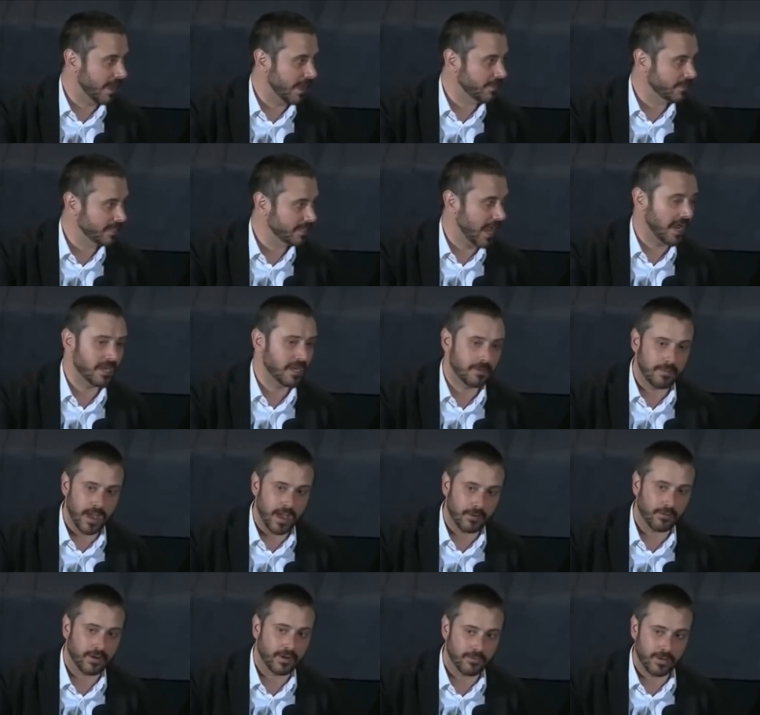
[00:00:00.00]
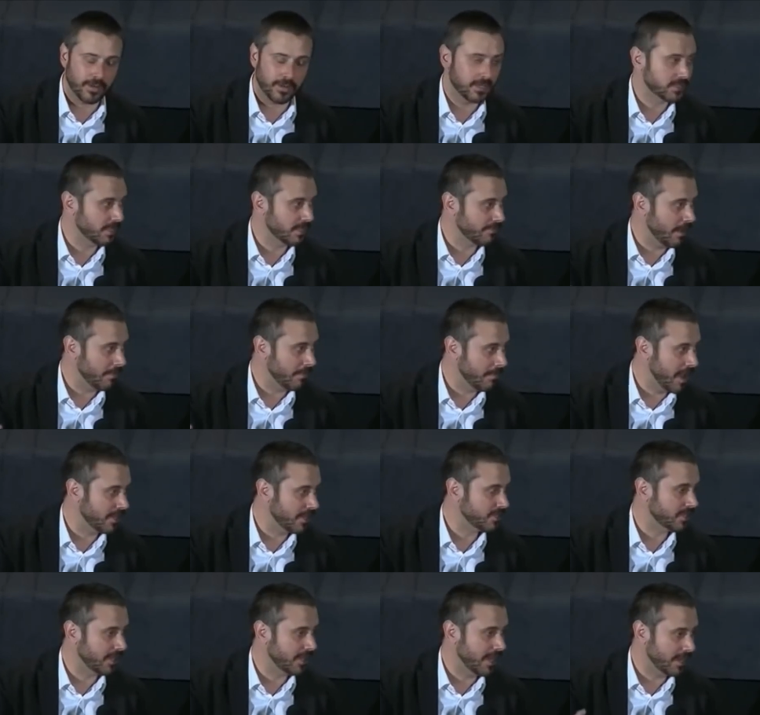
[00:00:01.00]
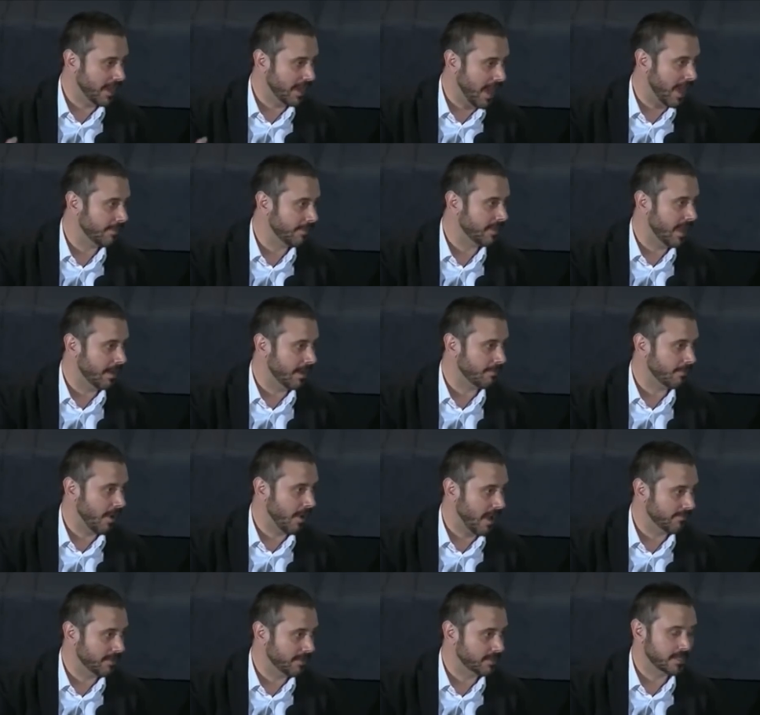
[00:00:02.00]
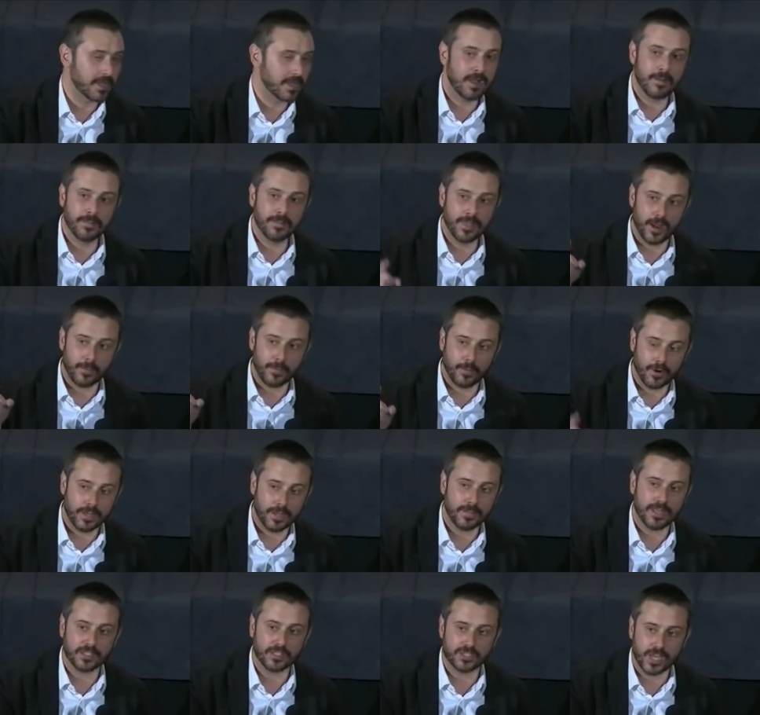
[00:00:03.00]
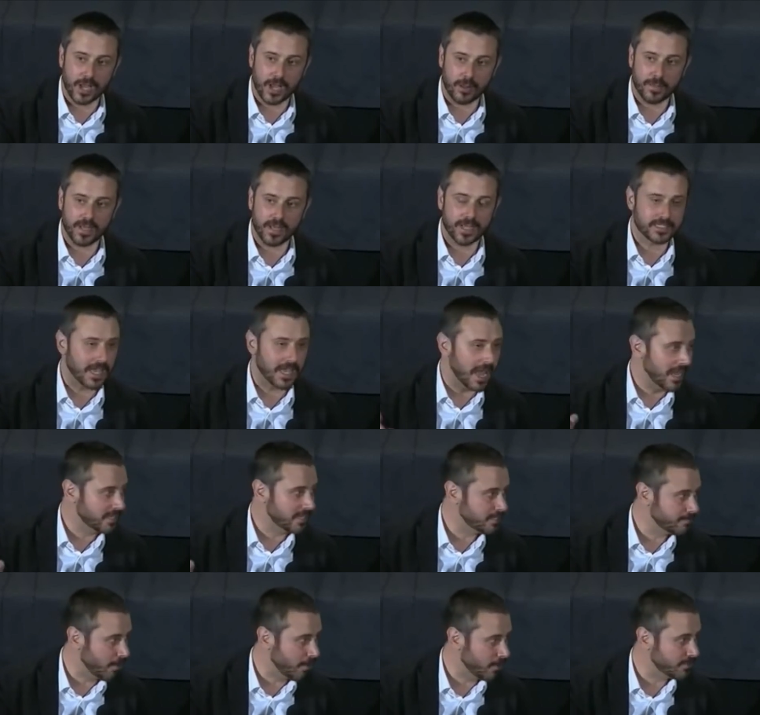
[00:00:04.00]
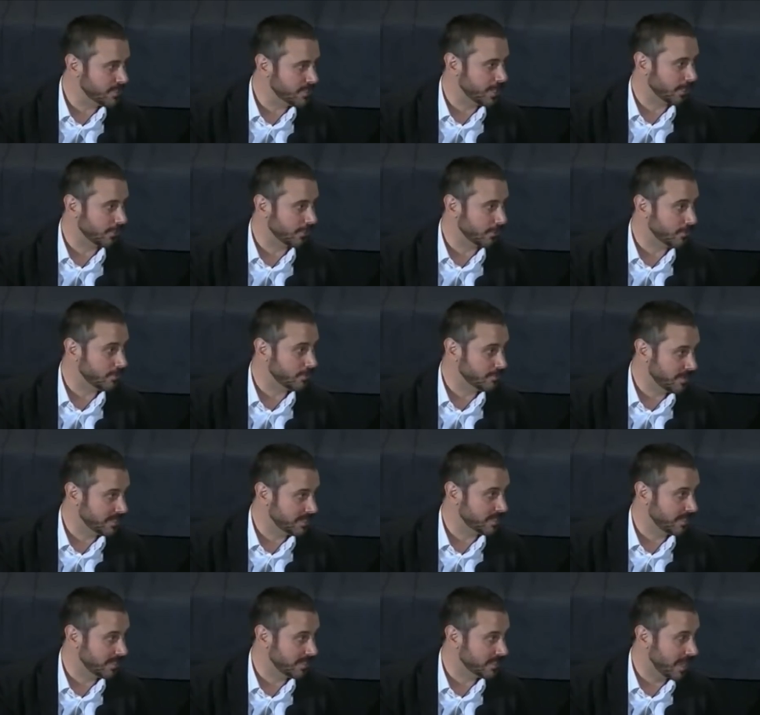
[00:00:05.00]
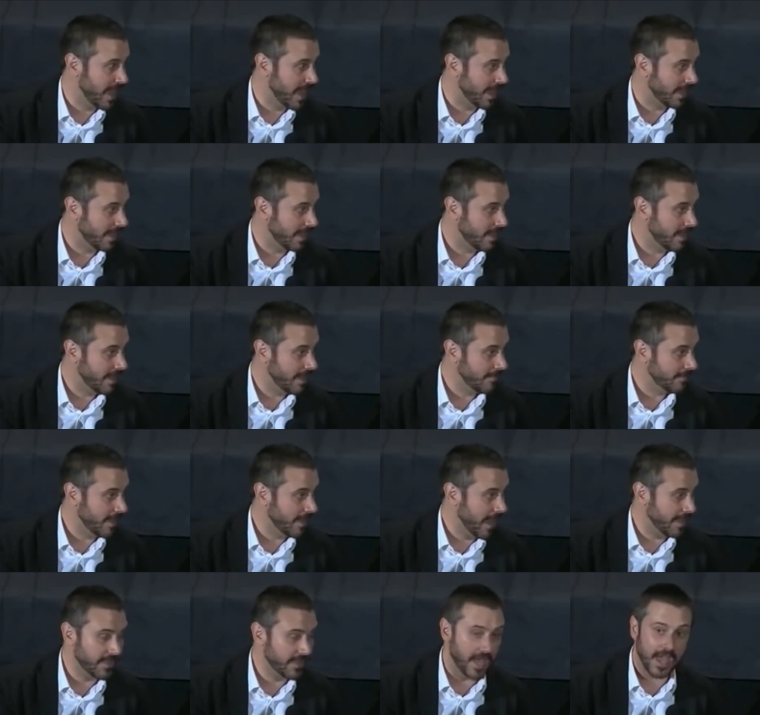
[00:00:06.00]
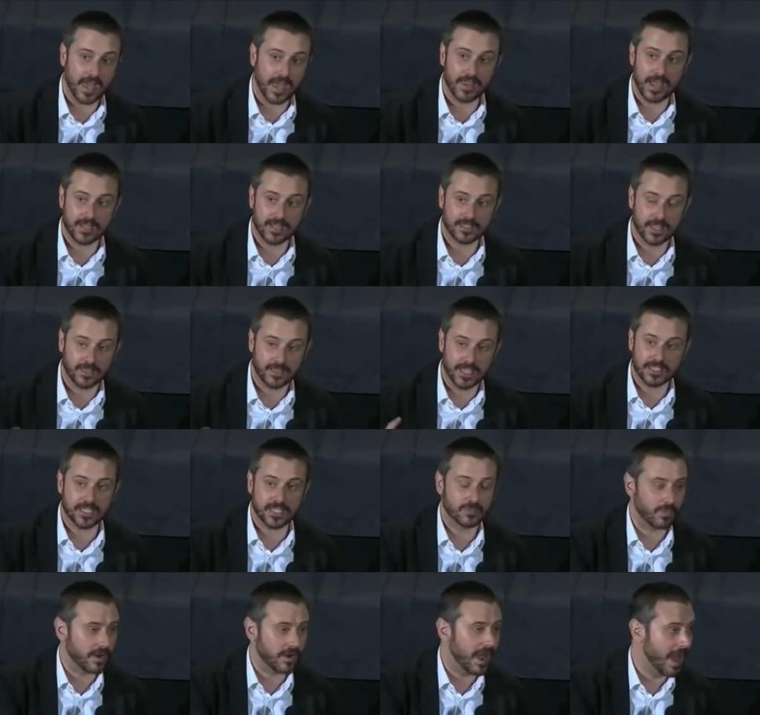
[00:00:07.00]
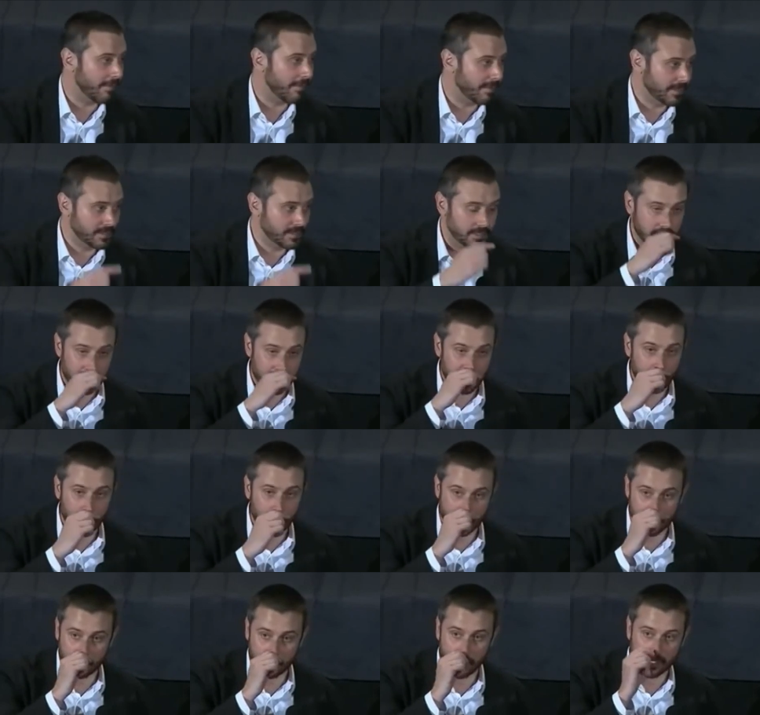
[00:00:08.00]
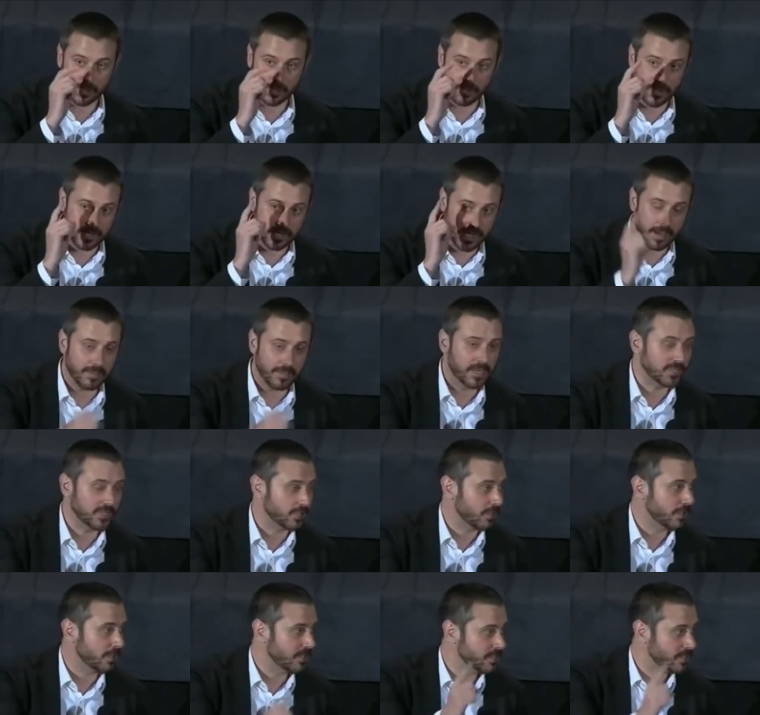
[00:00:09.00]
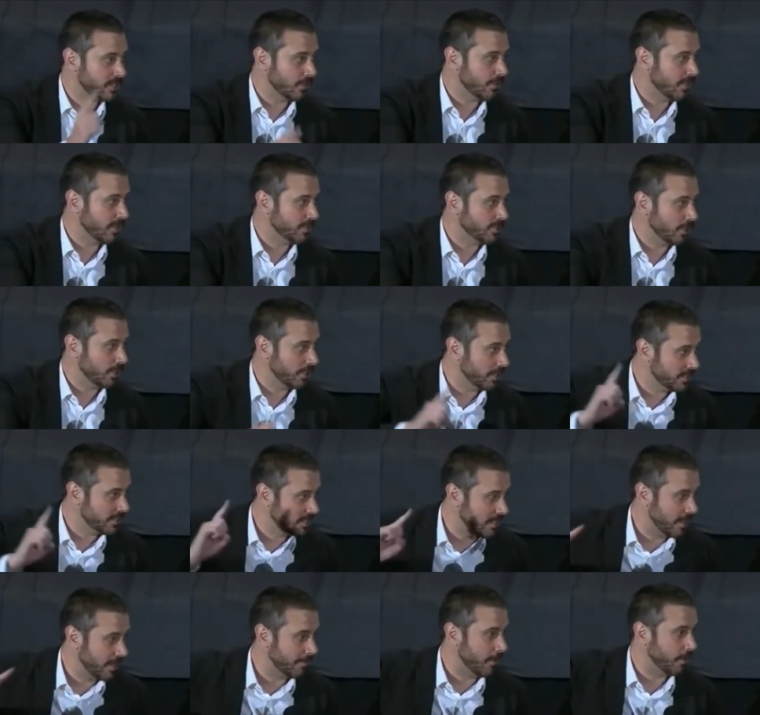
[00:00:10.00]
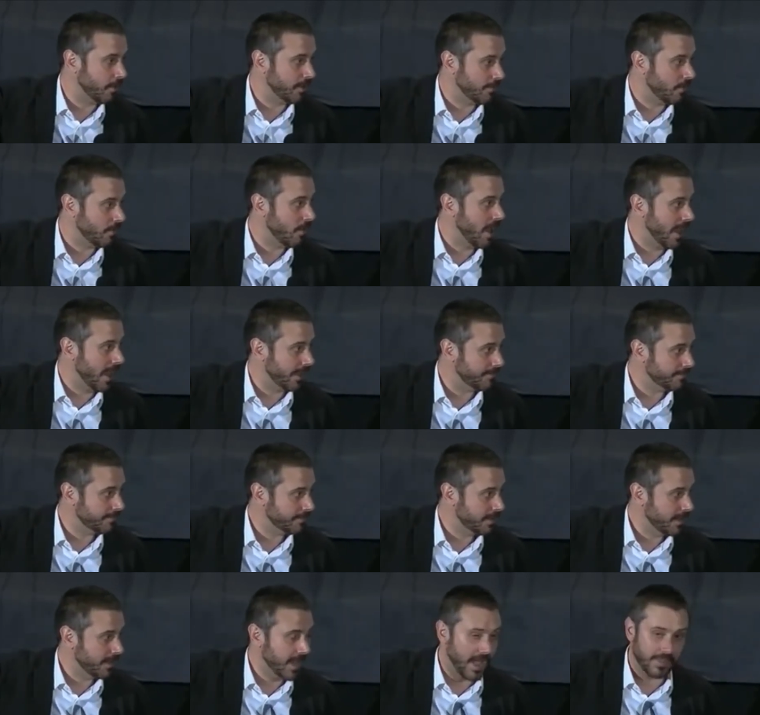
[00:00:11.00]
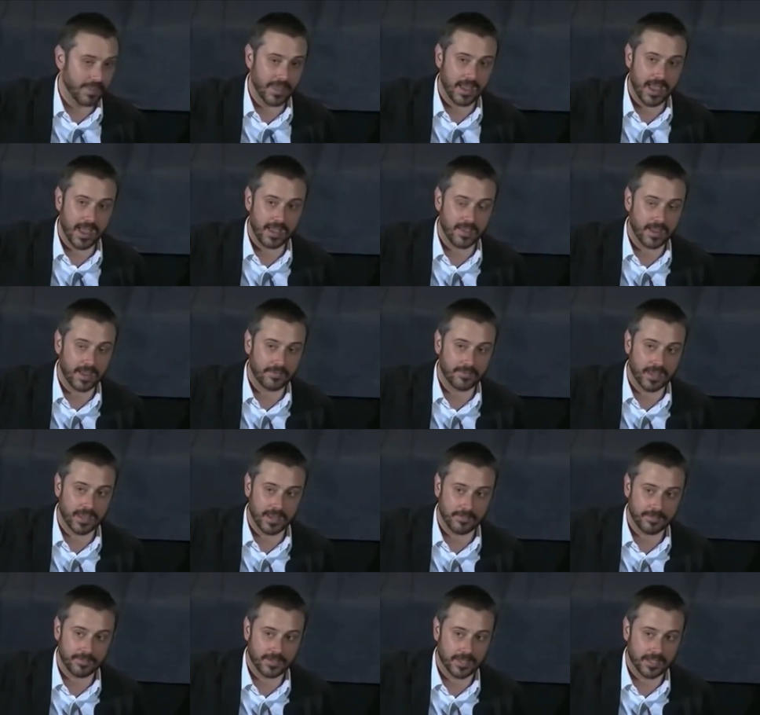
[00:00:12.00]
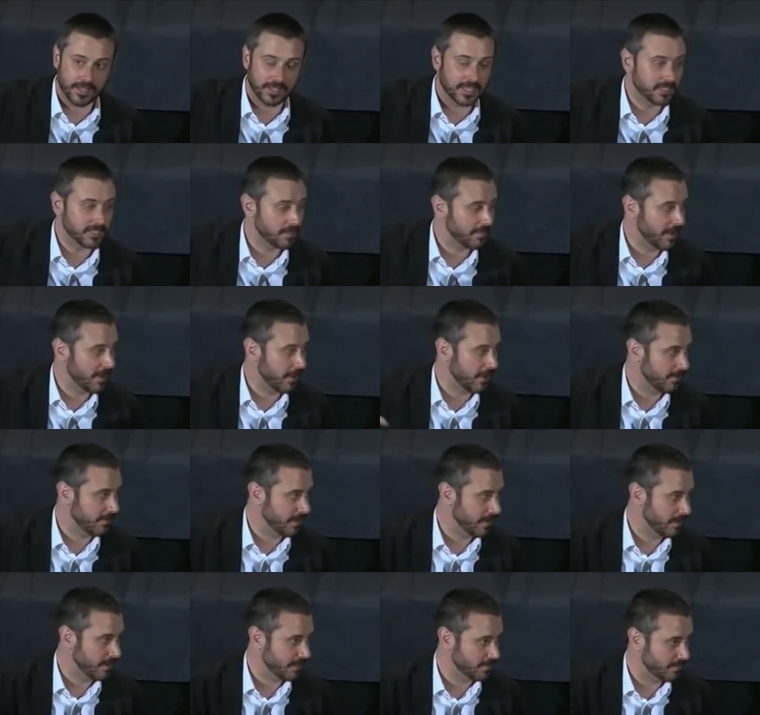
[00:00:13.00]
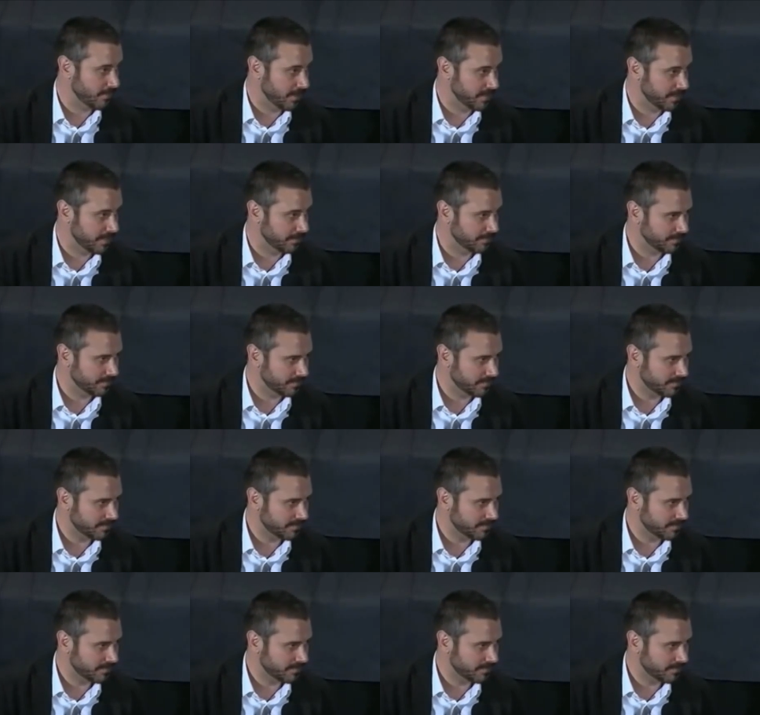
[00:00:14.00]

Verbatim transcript: on the tiny Bedouin village of Al Majla in Abyan province. They're putting me in jail because I exposed their cruise missile attack. And, the, and he said, this is what happens when, when, when Yemeni journalists are real journalists and they pull him away and they, and they, they, they disappear him into this prison.